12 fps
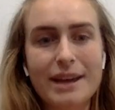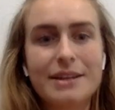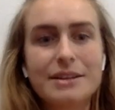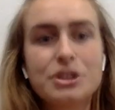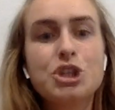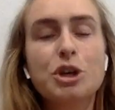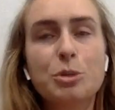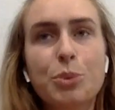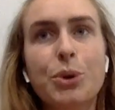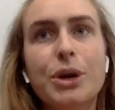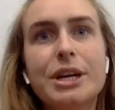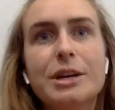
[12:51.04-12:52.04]
Well, and to
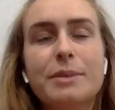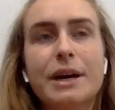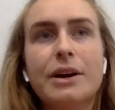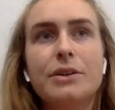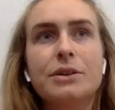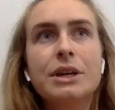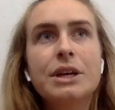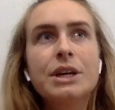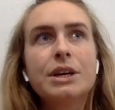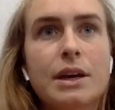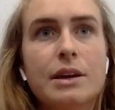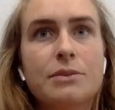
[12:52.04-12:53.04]
your point about
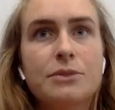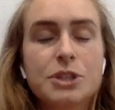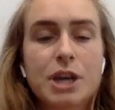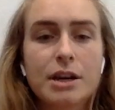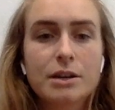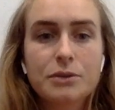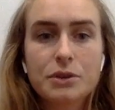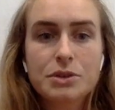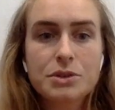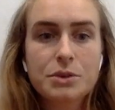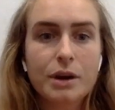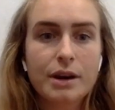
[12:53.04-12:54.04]
the
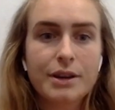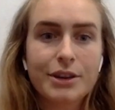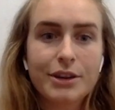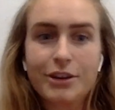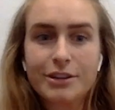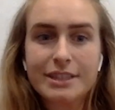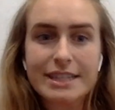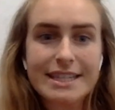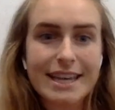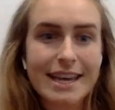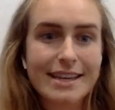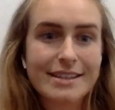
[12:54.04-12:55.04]
photographers who are in their
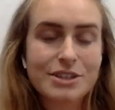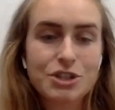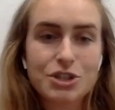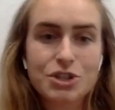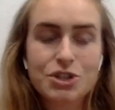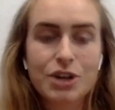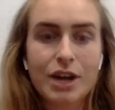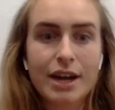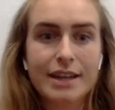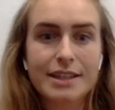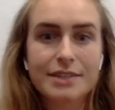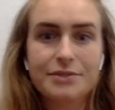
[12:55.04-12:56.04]
early days, just
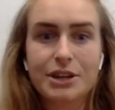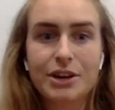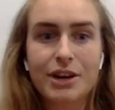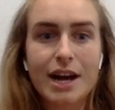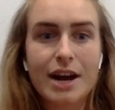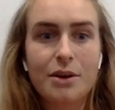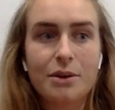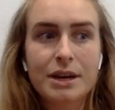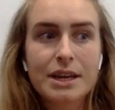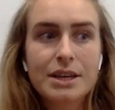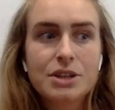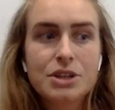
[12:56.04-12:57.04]
trying to figure
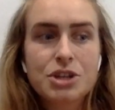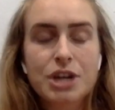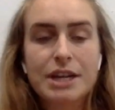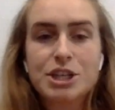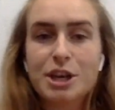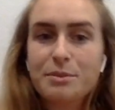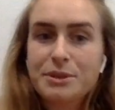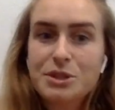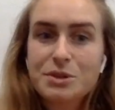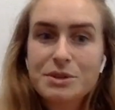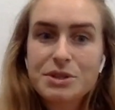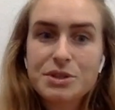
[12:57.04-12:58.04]
out, should I
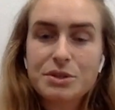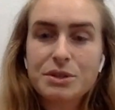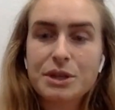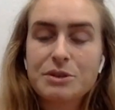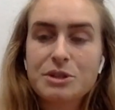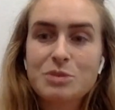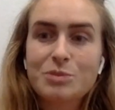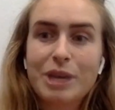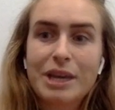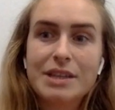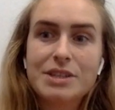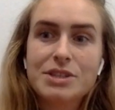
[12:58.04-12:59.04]
jump into a studio
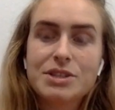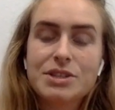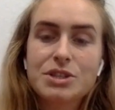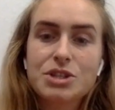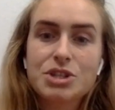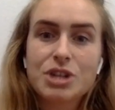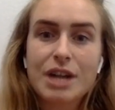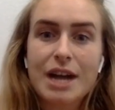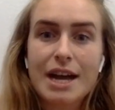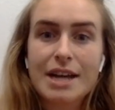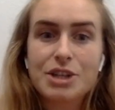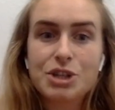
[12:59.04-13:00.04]
space? Should
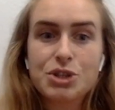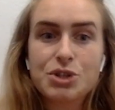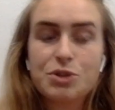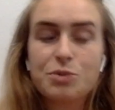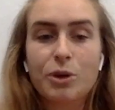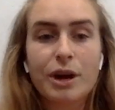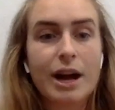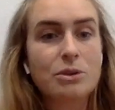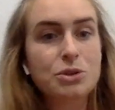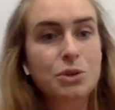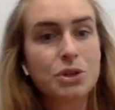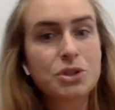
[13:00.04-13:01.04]
I just do more
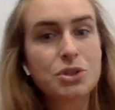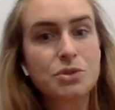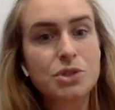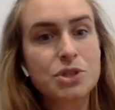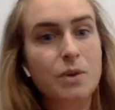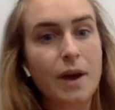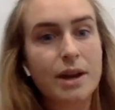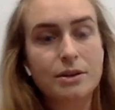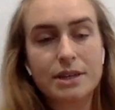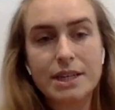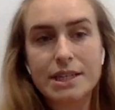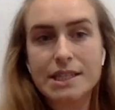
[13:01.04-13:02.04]
outdoor shoots so
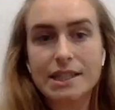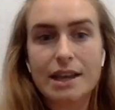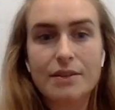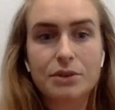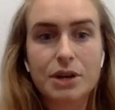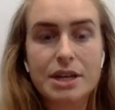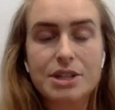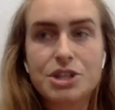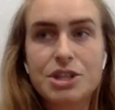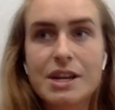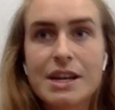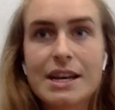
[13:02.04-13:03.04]
I don't need to
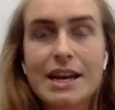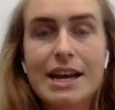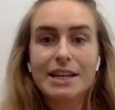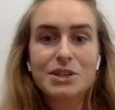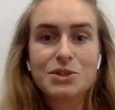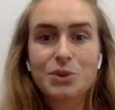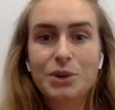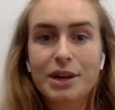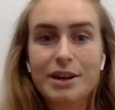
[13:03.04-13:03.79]
leverage like any